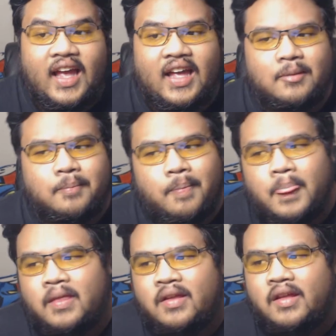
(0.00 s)
And
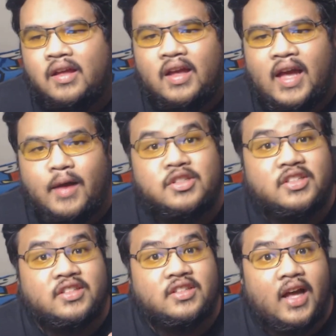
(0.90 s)
I was
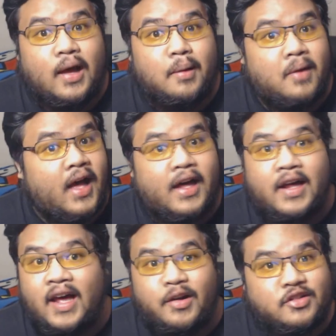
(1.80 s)
just
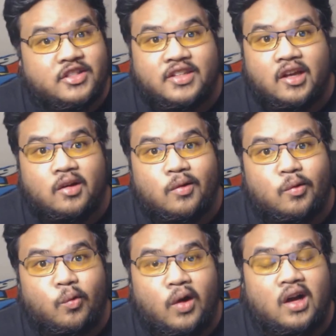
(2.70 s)
like,
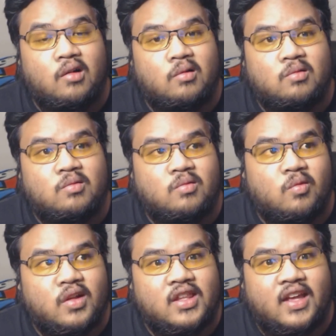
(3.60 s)
oh wow,
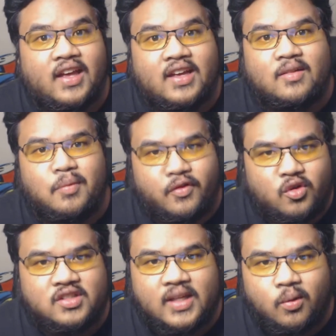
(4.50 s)
what the heck. But of
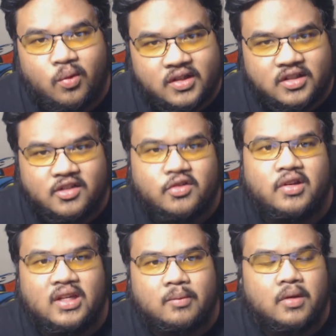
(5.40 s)
course that was a
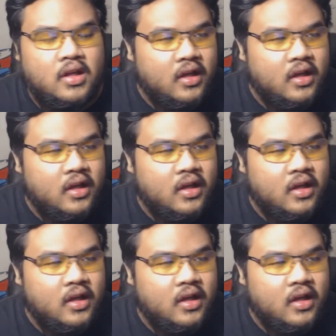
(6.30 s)
dream.